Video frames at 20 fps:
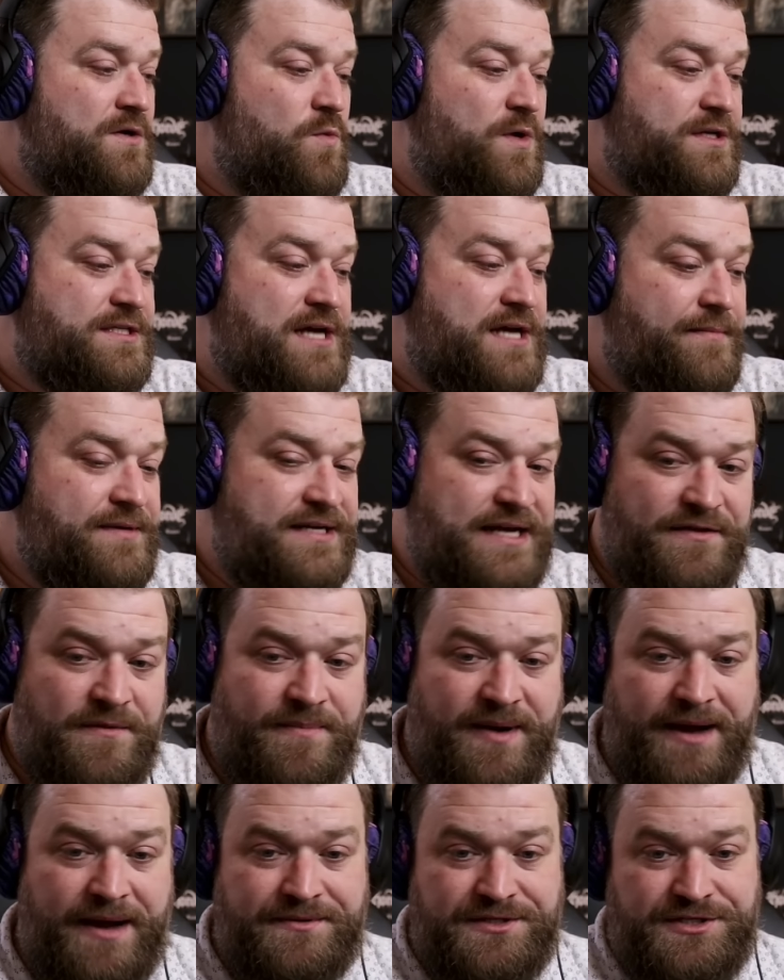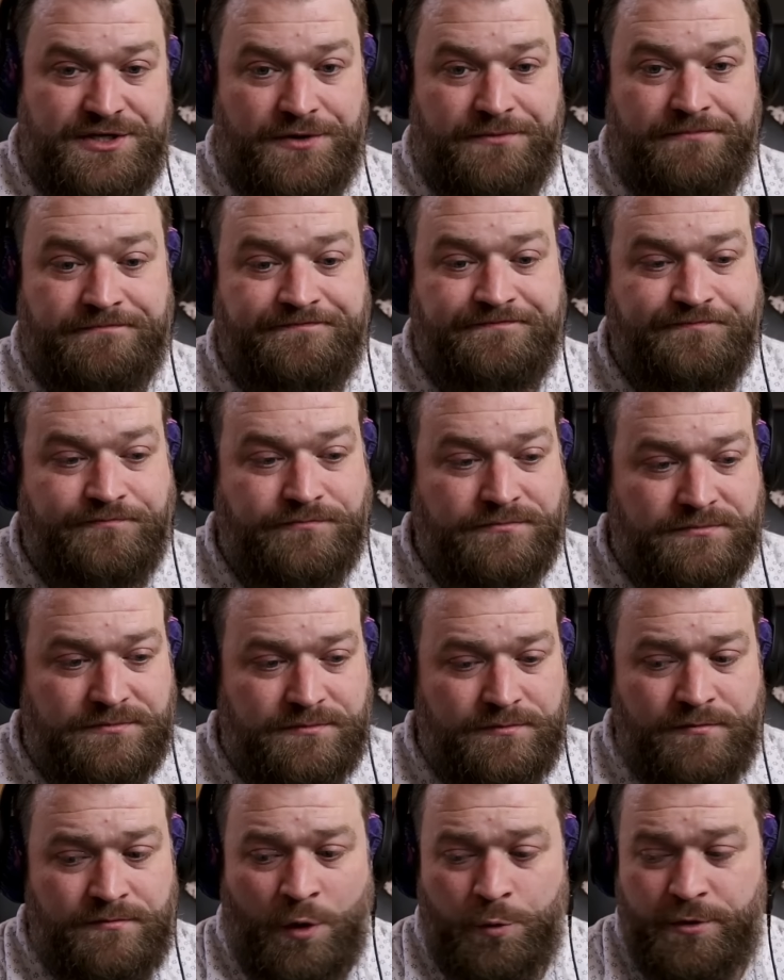what's coming down the pipe soon
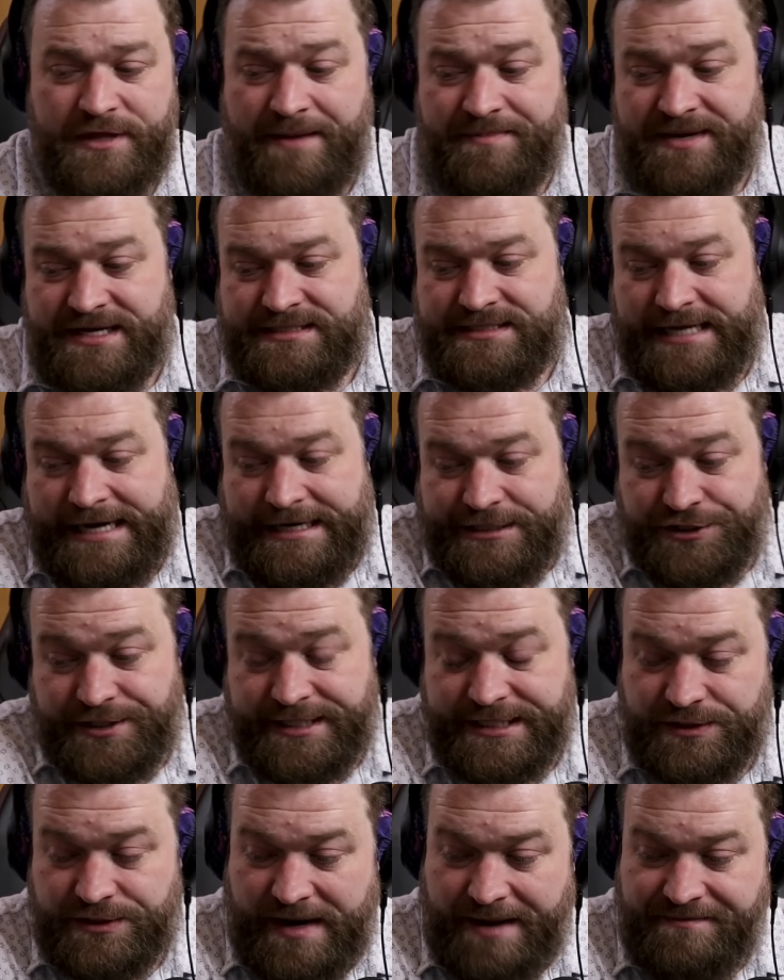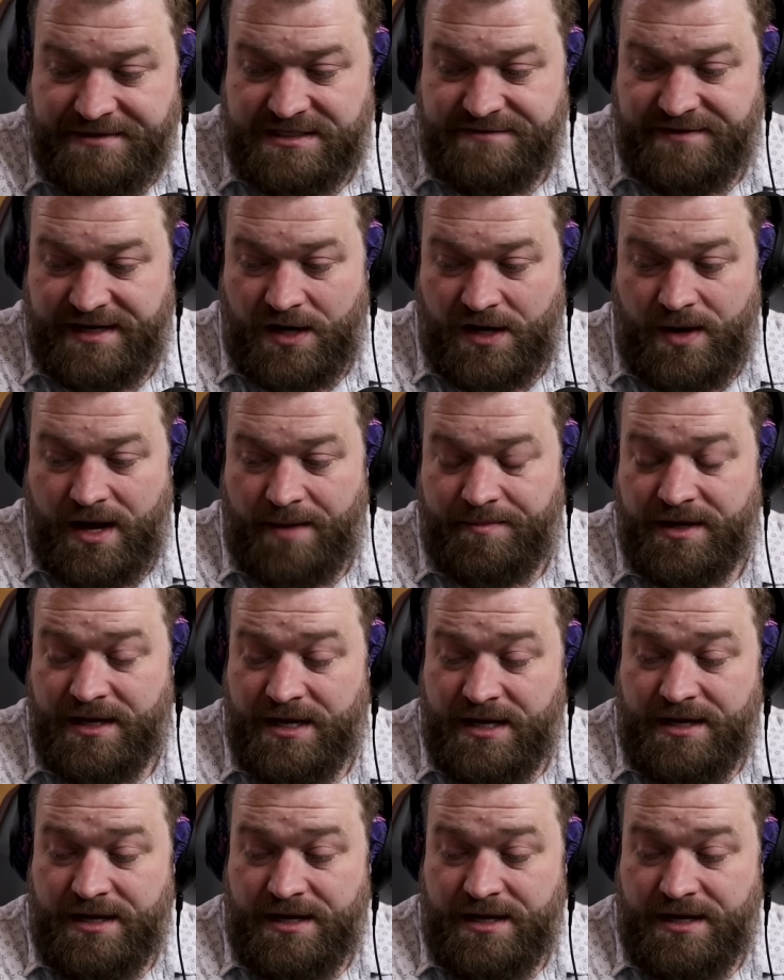with that being said, I do need to wrap this video up